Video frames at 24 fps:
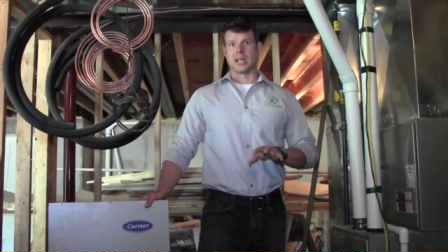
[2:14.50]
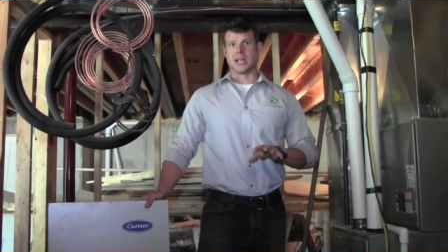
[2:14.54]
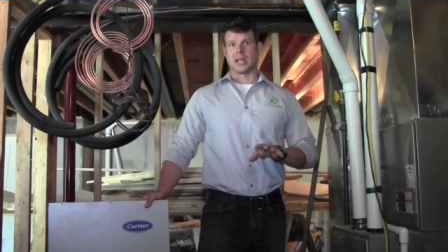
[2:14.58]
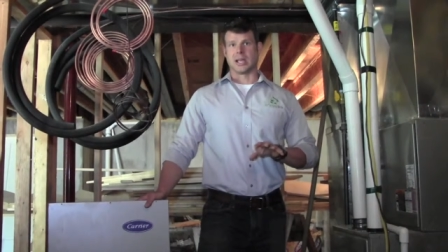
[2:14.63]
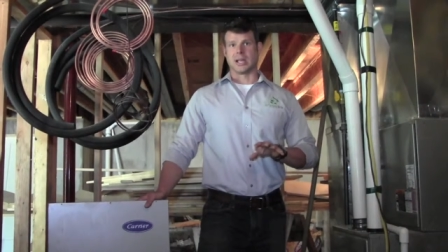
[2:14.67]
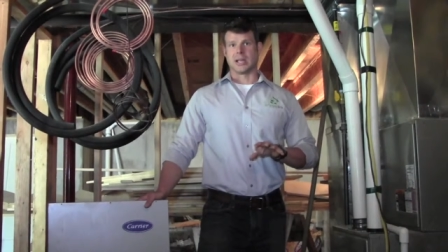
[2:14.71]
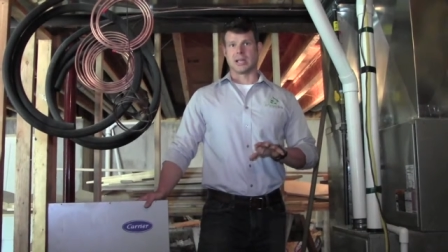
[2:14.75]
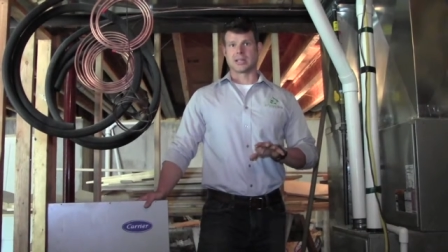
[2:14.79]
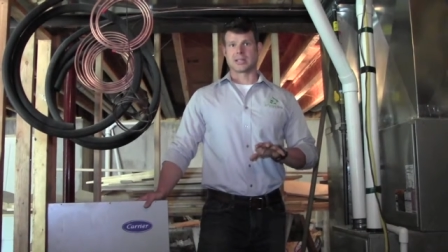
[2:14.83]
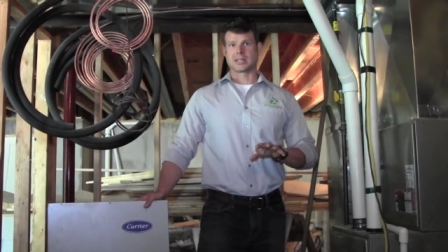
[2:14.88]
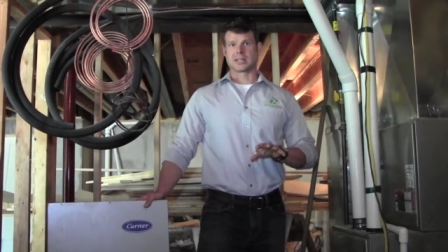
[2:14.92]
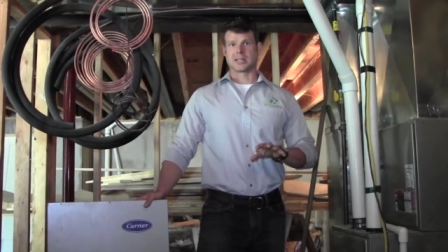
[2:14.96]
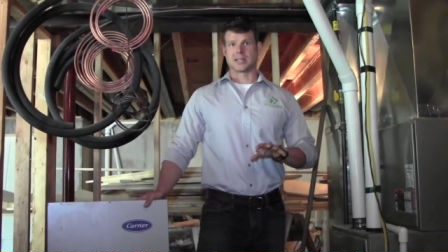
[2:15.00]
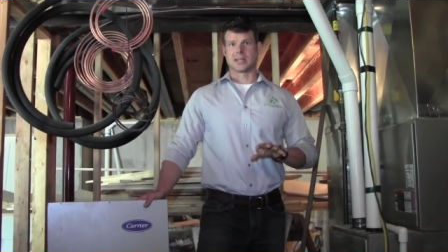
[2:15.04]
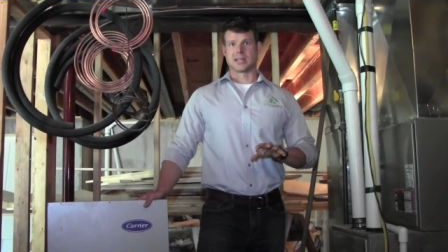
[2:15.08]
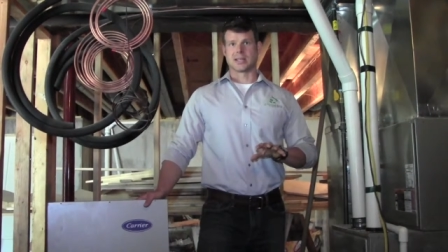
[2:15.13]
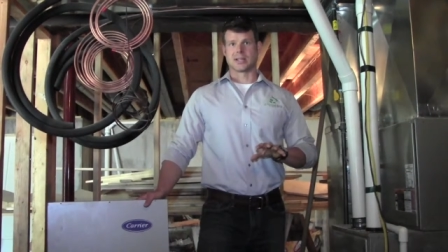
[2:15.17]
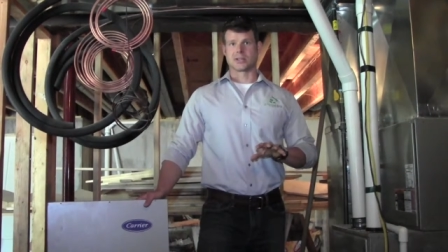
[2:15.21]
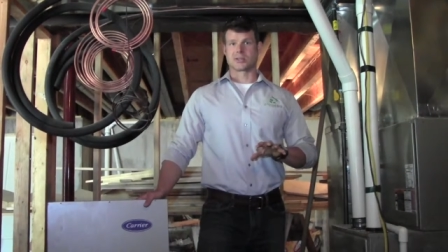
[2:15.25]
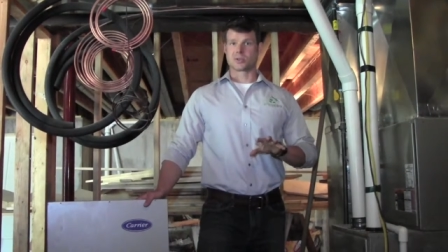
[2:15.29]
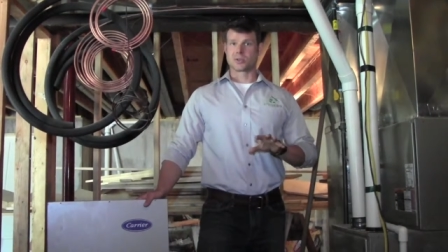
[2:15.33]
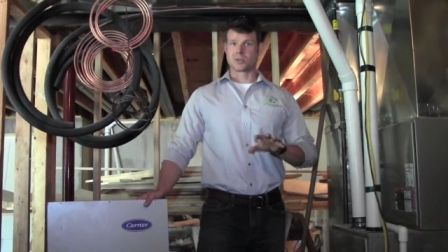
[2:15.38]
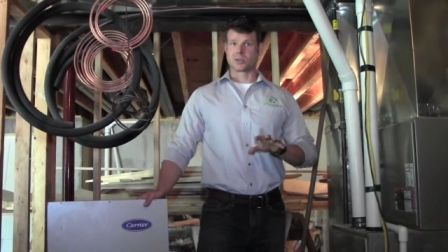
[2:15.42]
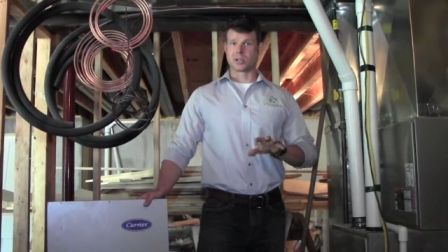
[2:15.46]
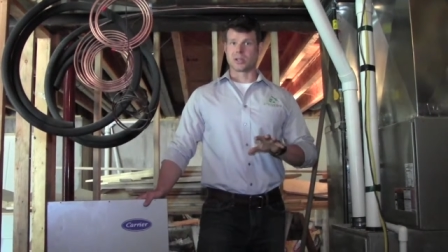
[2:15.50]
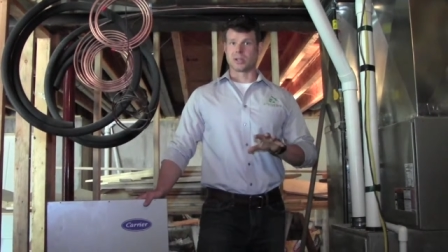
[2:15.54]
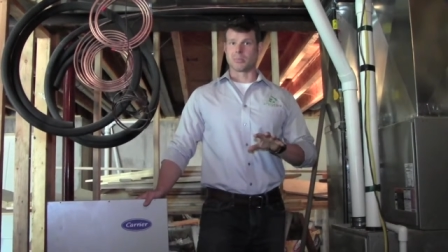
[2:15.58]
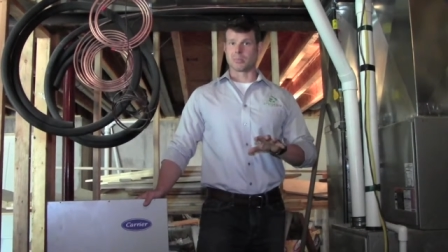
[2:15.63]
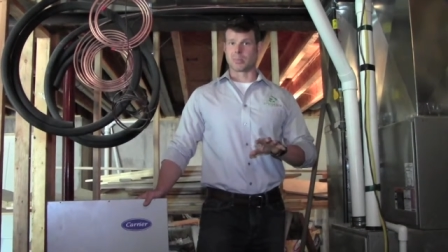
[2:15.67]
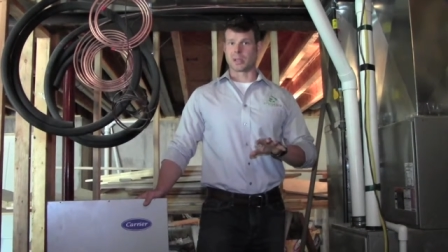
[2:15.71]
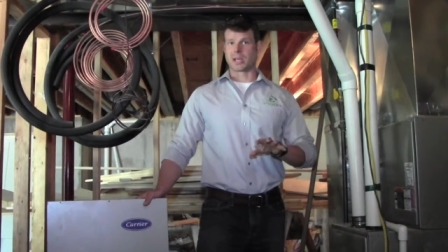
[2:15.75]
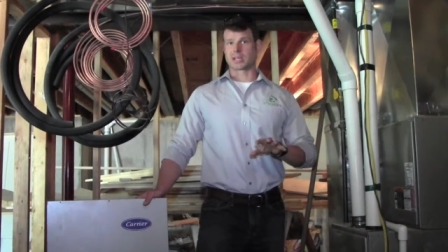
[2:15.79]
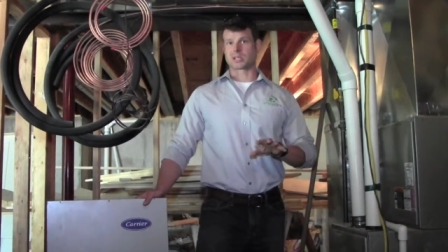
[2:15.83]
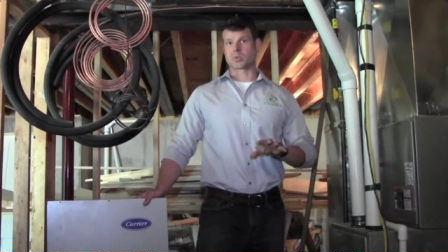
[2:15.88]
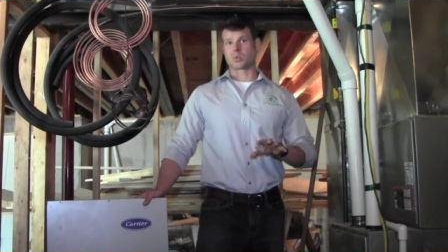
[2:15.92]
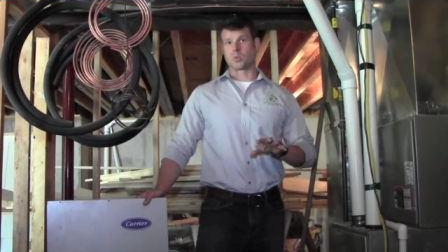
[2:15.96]
And it's uh, truly the
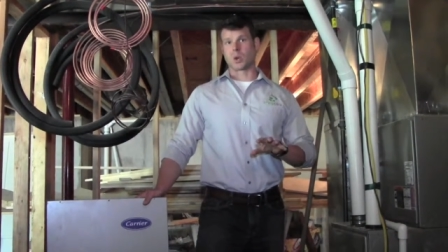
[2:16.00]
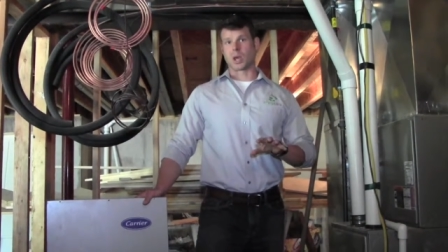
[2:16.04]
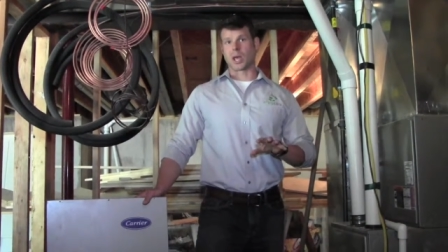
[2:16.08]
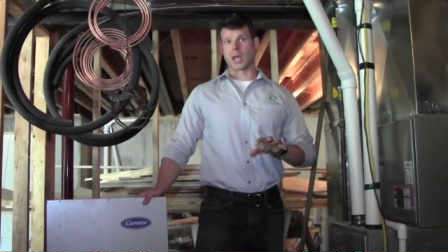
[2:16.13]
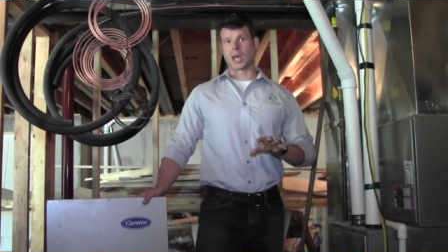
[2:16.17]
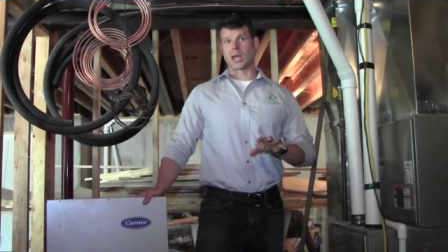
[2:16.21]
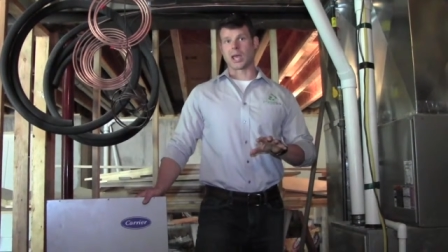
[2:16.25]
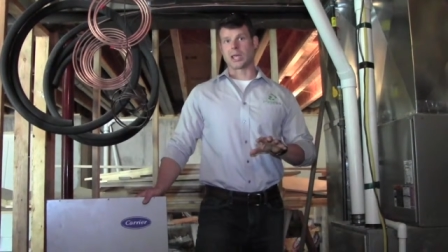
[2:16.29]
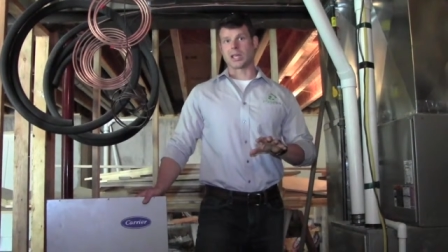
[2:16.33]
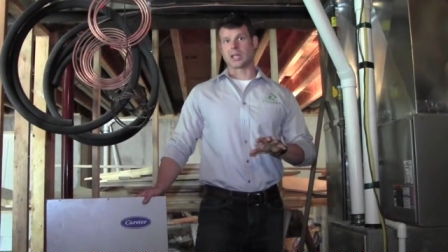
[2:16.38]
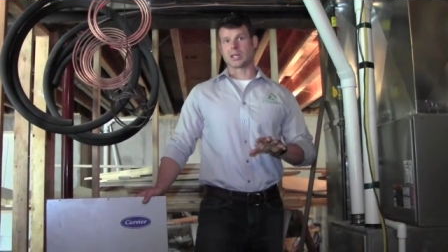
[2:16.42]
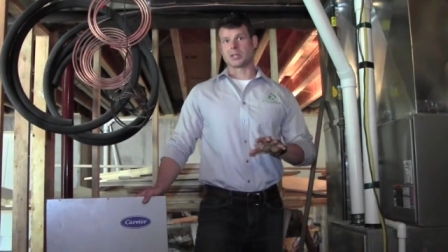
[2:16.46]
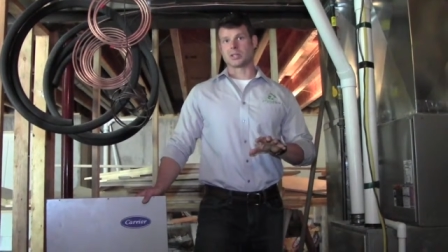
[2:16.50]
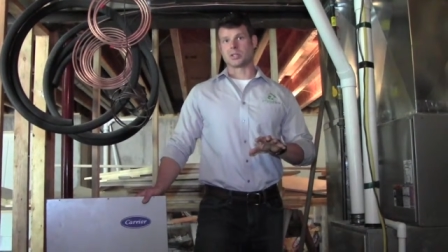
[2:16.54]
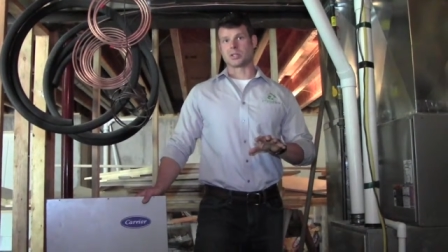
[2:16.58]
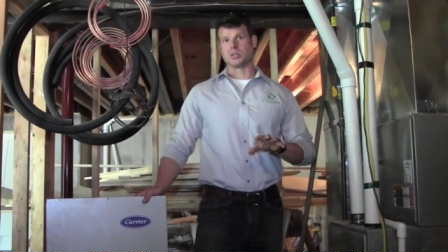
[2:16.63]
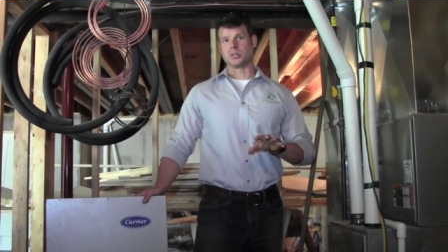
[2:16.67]
best way